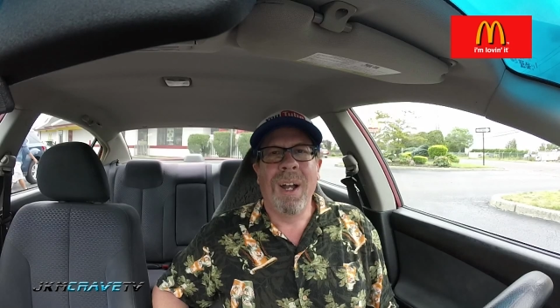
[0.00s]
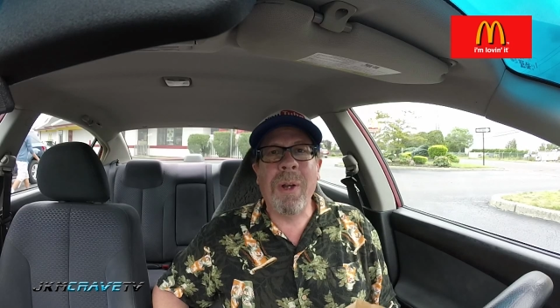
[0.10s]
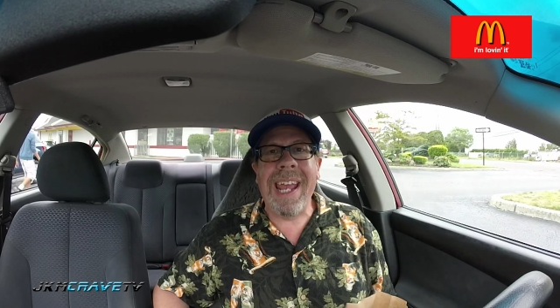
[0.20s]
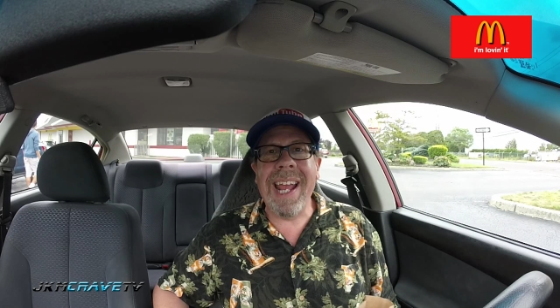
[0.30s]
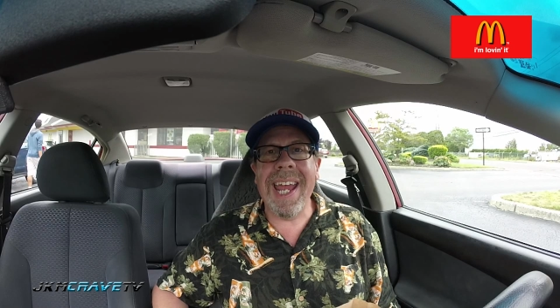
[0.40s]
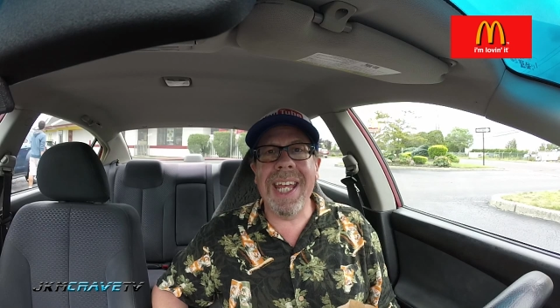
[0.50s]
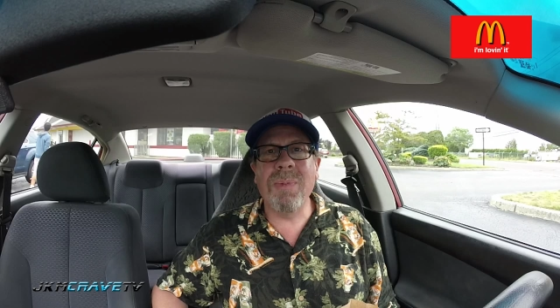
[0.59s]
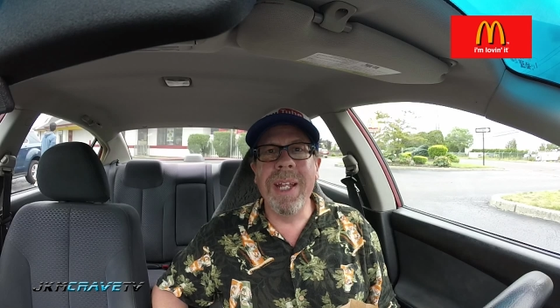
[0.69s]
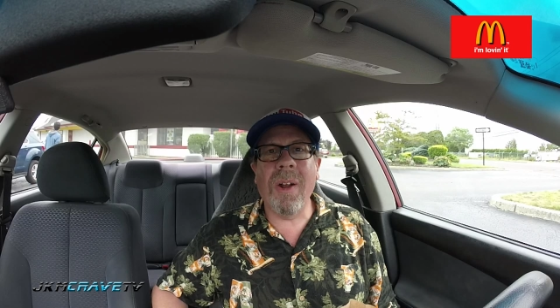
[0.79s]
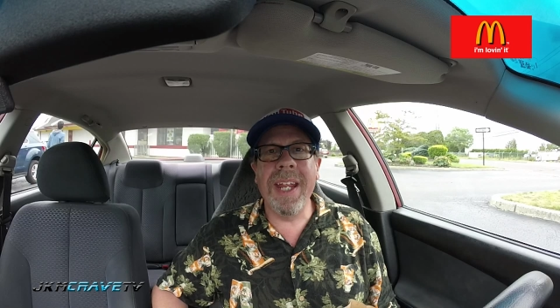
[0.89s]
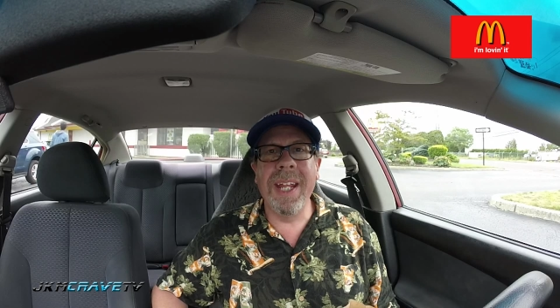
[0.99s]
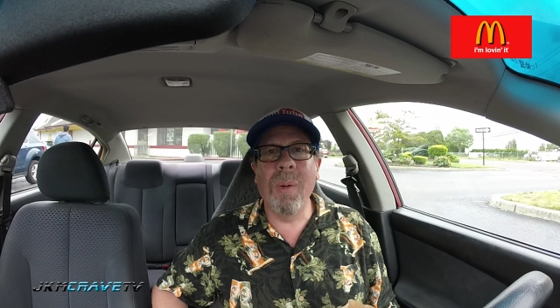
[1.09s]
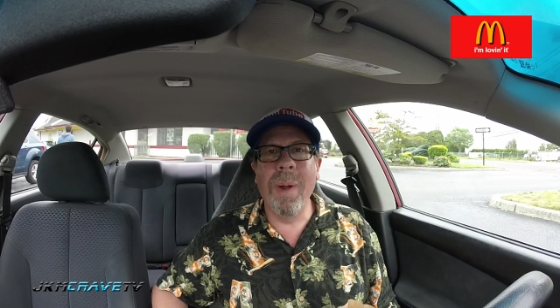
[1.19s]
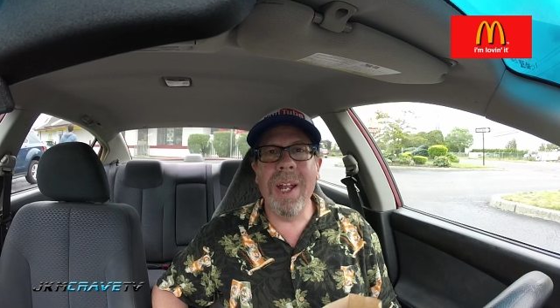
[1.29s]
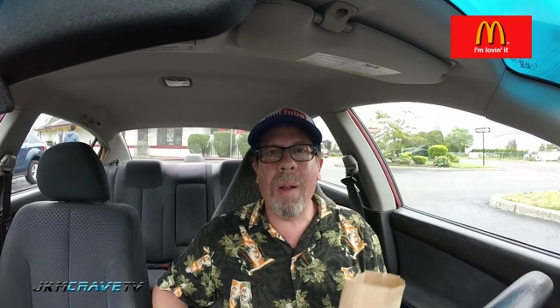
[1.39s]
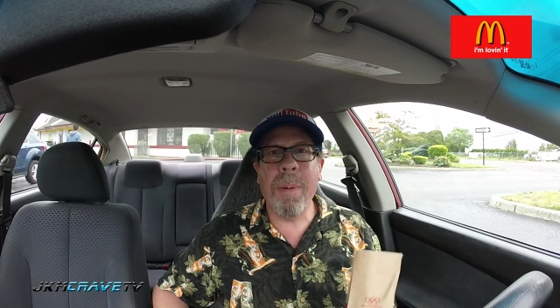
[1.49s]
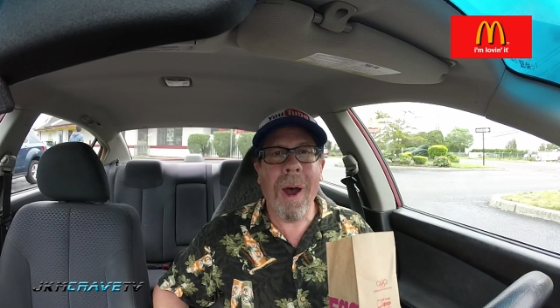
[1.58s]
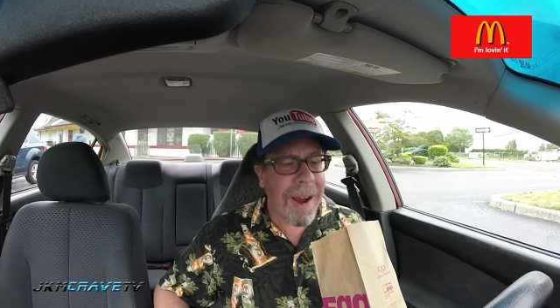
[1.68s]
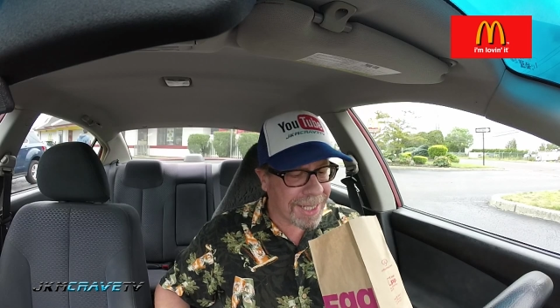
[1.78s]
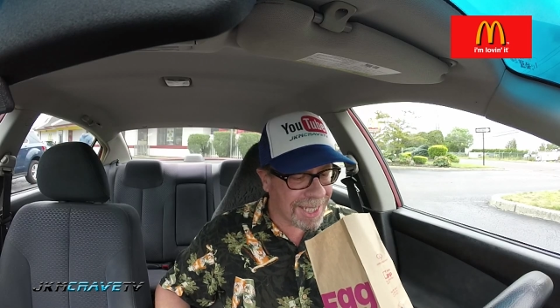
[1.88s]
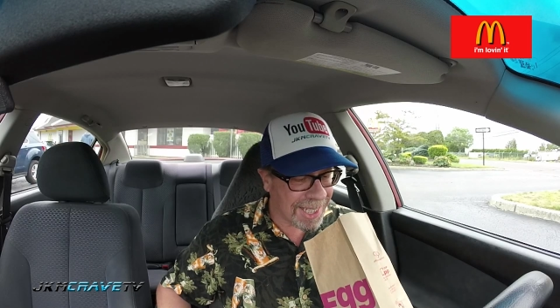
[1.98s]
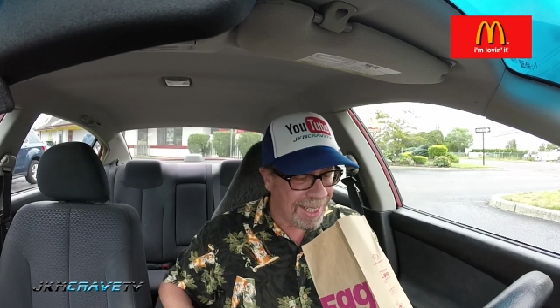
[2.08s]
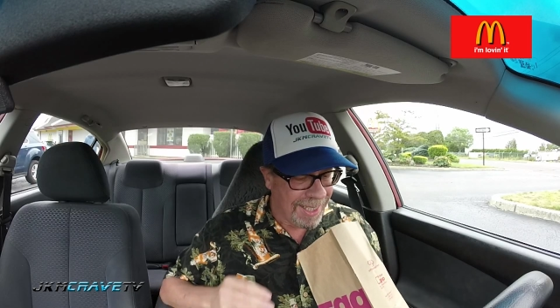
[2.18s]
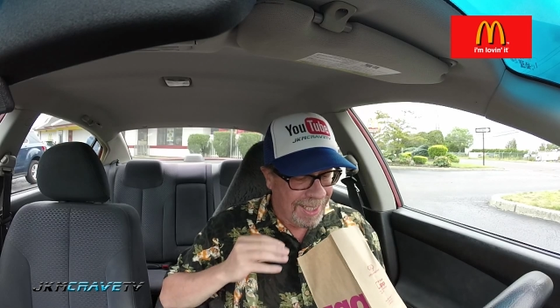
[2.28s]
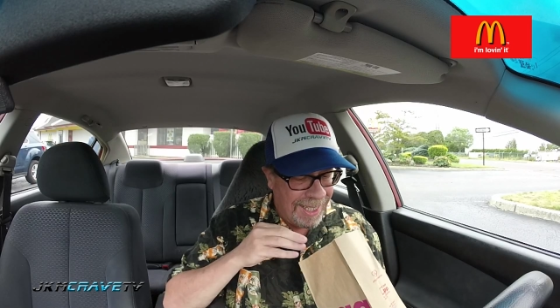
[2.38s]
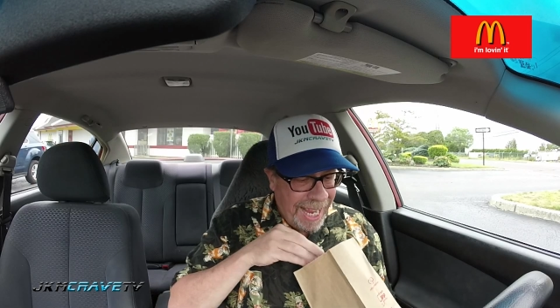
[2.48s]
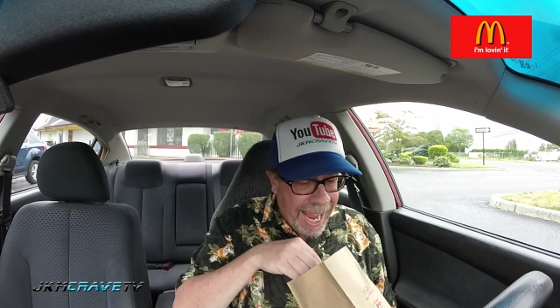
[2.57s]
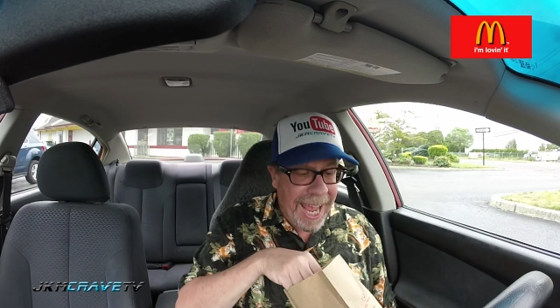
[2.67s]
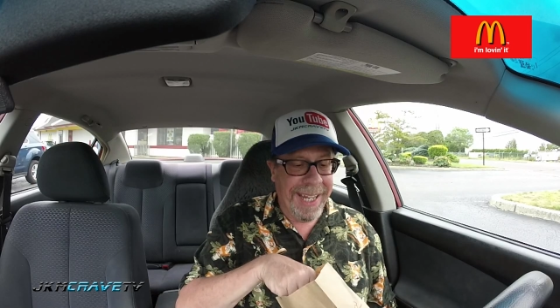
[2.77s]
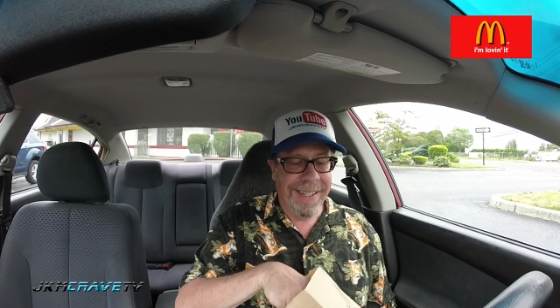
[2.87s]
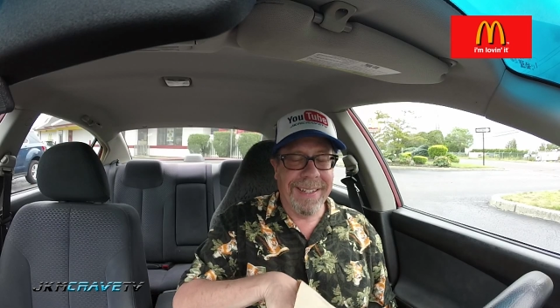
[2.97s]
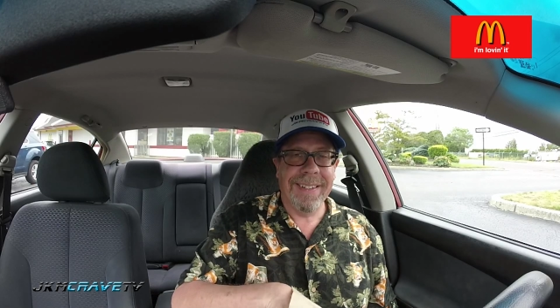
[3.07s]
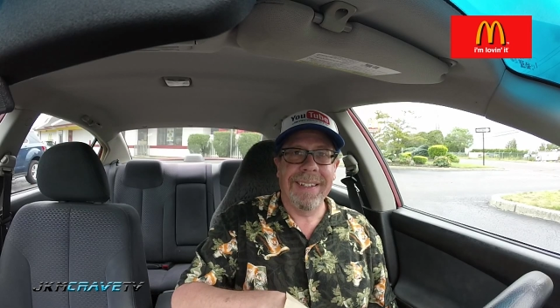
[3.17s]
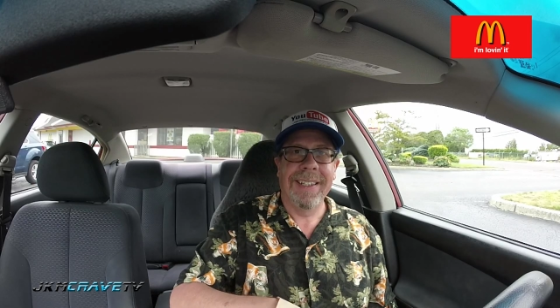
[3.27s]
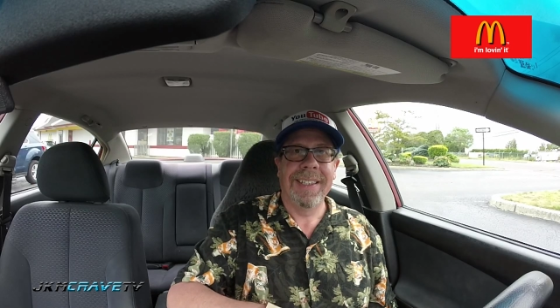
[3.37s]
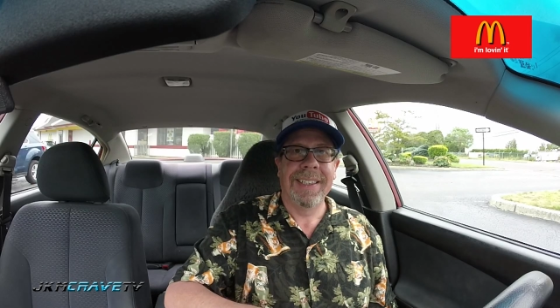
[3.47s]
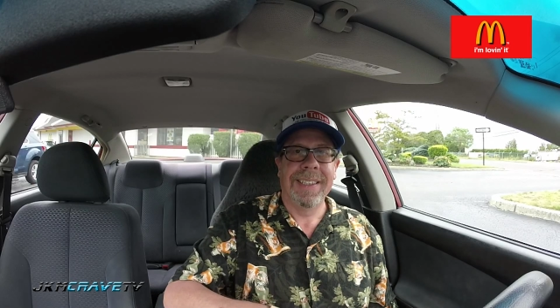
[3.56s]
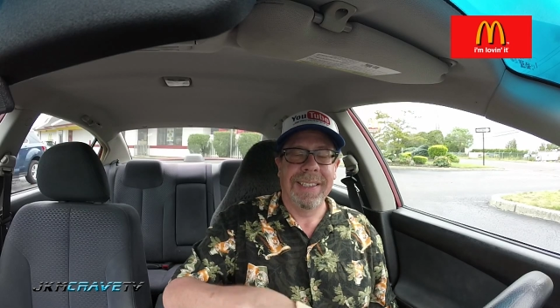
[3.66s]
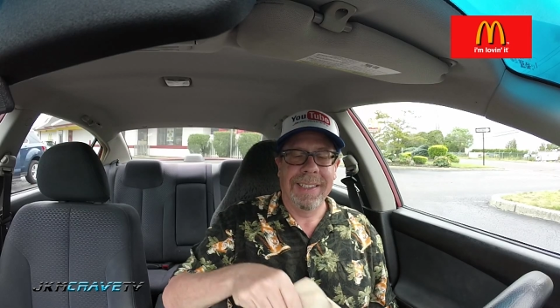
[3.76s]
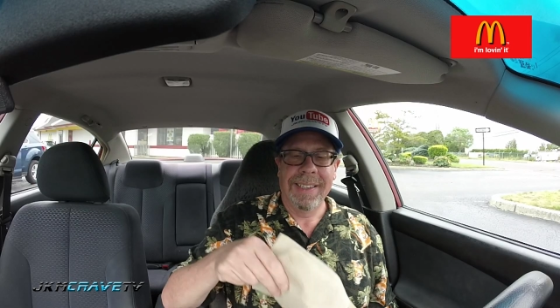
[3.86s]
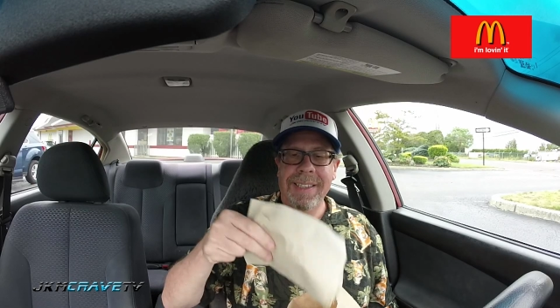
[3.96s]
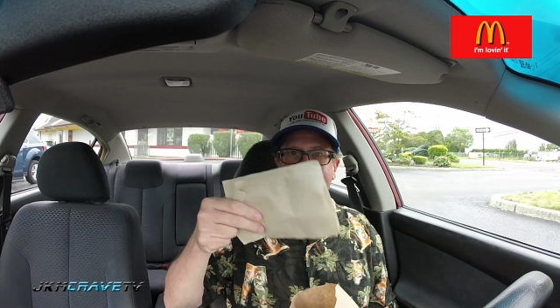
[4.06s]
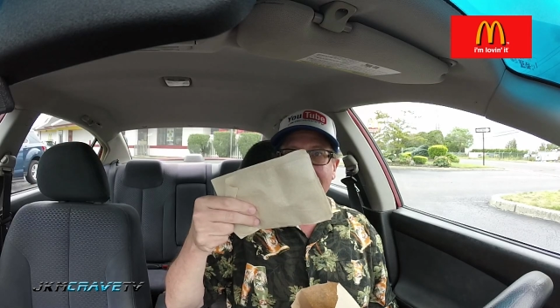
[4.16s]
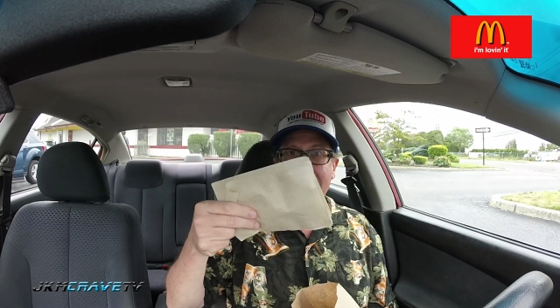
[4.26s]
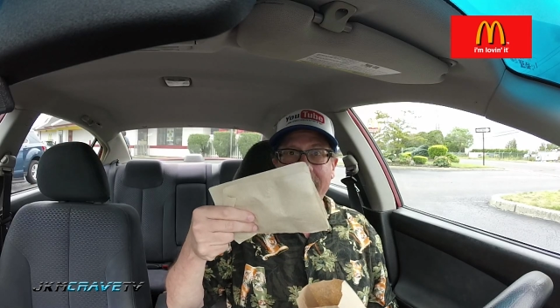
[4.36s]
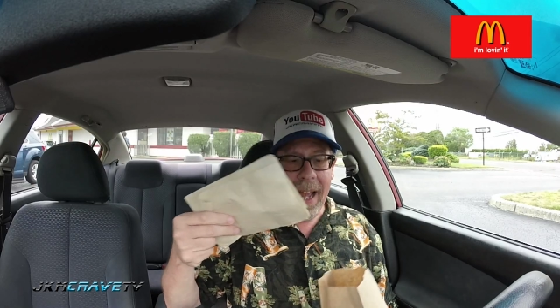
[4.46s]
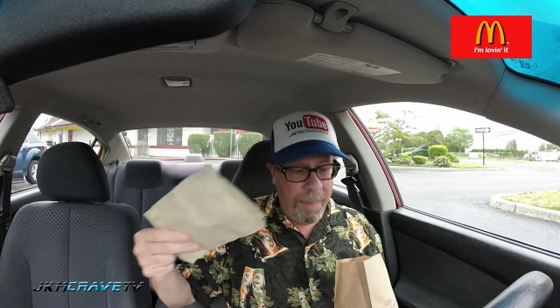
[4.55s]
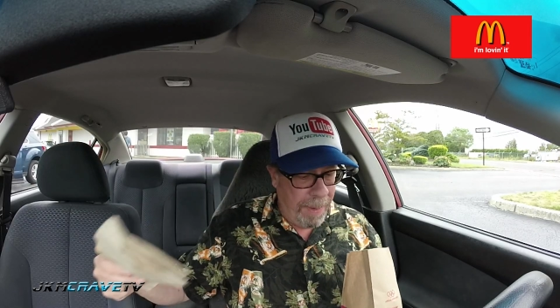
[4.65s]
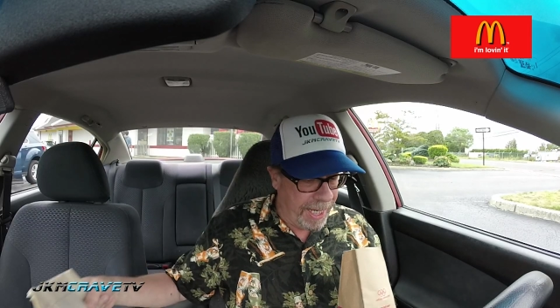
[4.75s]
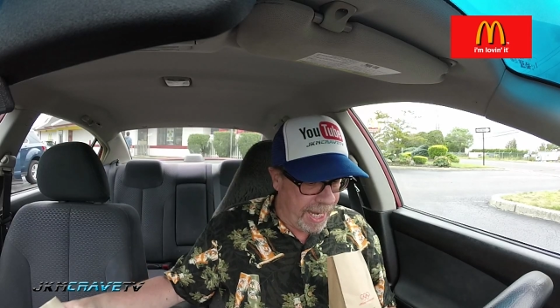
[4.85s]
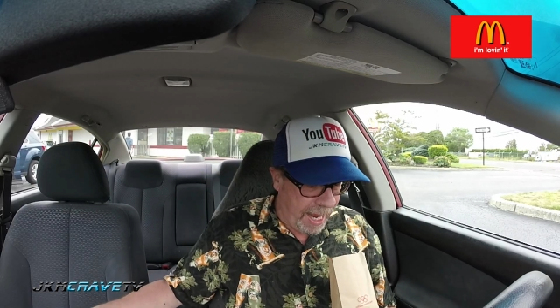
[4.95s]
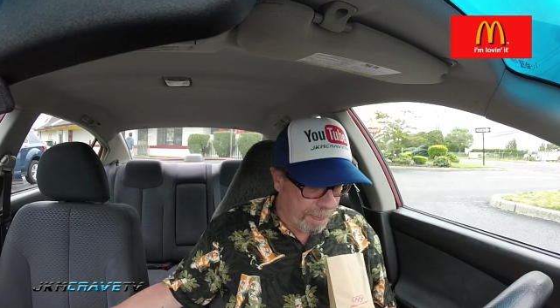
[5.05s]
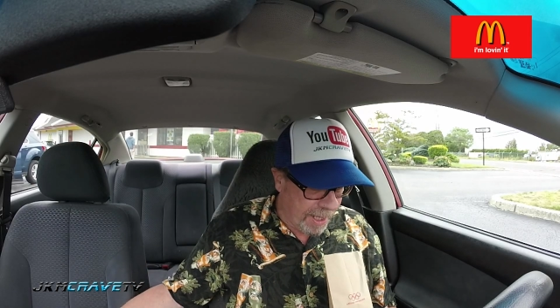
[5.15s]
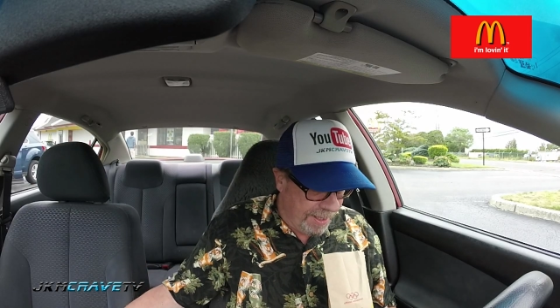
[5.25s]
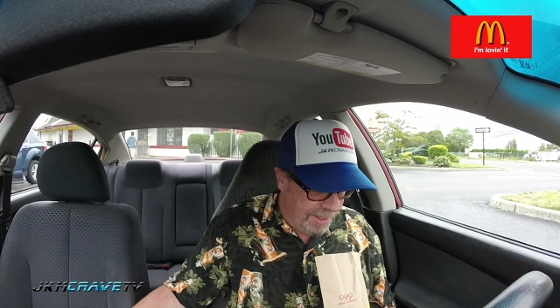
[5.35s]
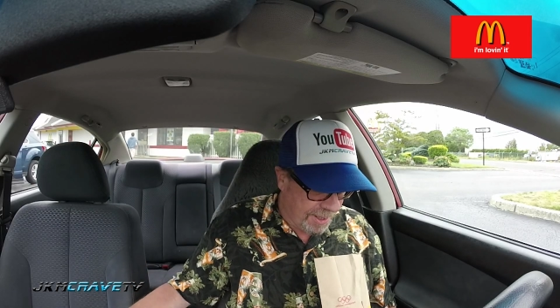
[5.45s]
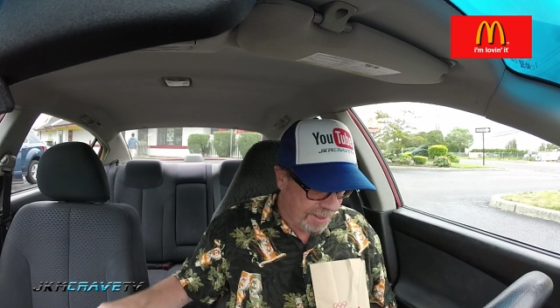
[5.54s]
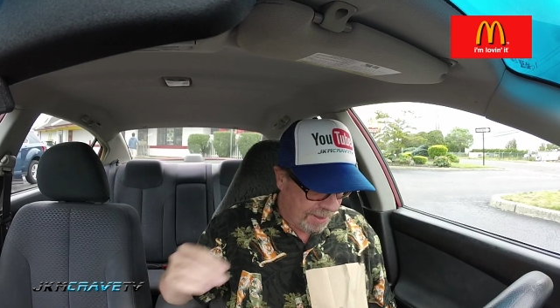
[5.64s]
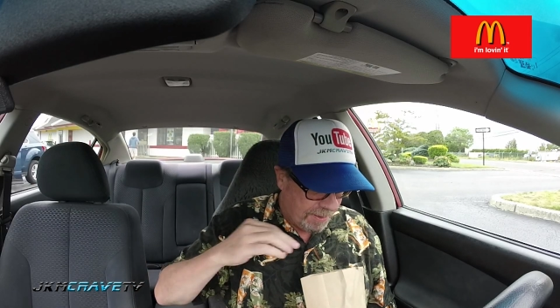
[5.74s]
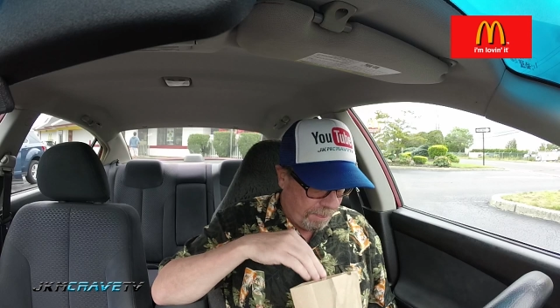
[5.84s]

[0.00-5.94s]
Okay guys, we are here, we are parked, and I've got my napkins,